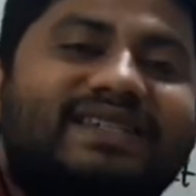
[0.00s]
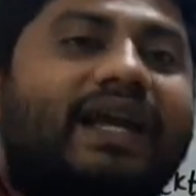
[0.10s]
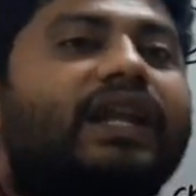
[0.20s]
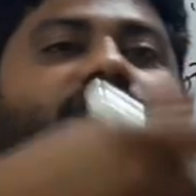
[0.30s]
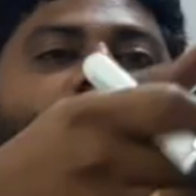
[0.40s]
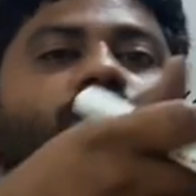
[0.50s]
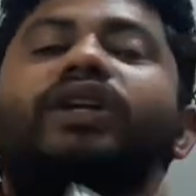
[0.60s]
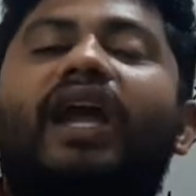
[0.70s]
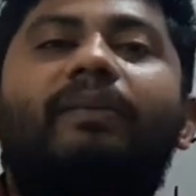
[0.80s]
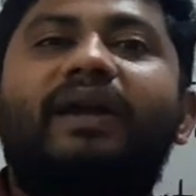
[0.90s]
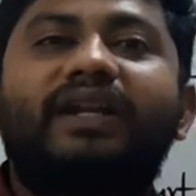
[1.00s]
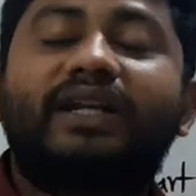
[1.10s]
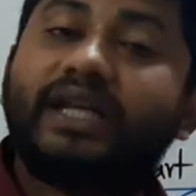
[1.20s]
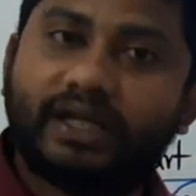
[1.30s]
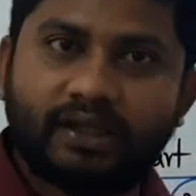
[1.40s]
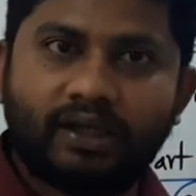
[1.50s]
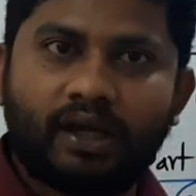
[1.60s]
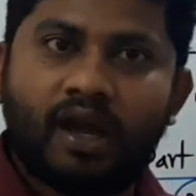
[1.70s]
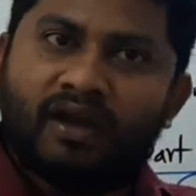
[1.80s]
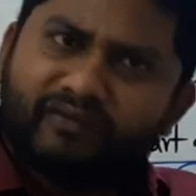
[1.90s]
L into di by dt.
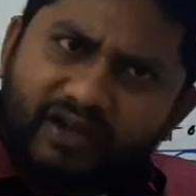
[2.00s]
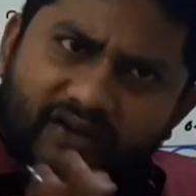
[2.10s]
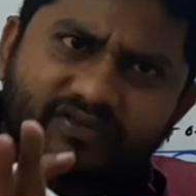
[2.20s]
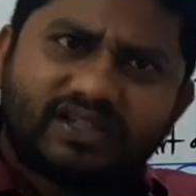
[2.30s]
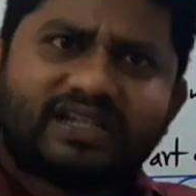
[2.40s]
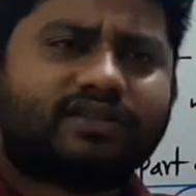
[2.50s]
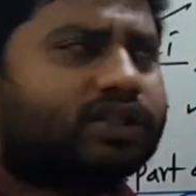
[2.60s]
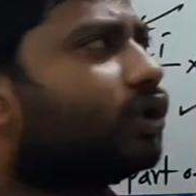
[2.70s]
We have just